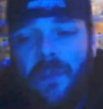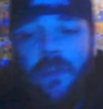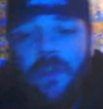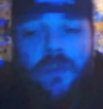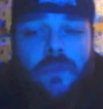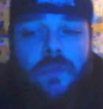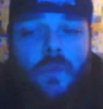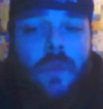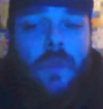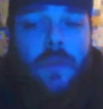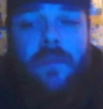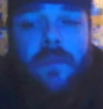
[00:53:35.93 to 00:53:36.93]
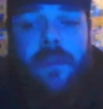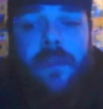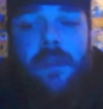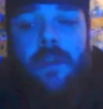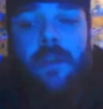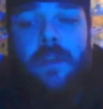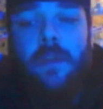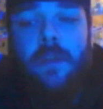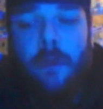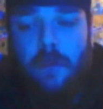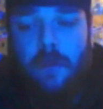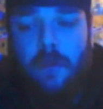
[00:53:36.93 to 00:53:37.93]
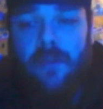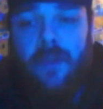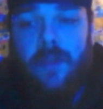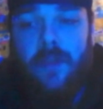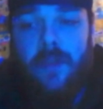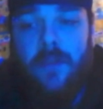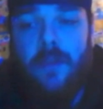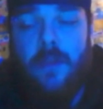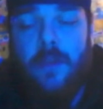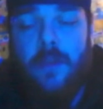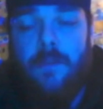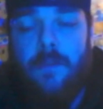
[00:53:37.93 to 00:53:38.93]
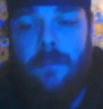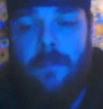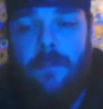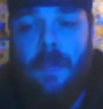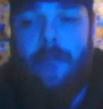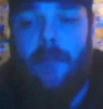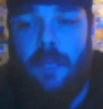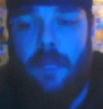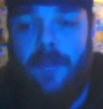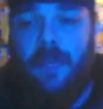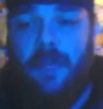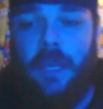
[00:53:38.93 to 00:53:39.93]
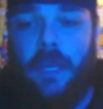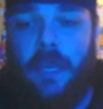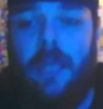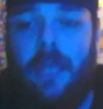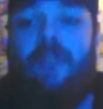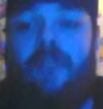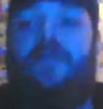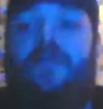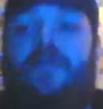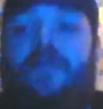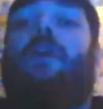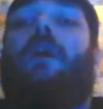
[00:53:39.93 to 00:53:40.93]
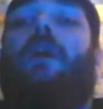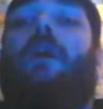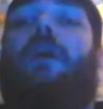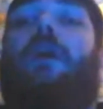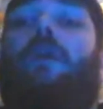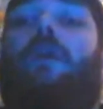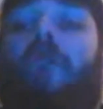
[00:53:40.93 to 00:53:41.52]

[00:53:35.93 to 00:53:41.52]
to control everything about wrestling. McMahon believes that he is the god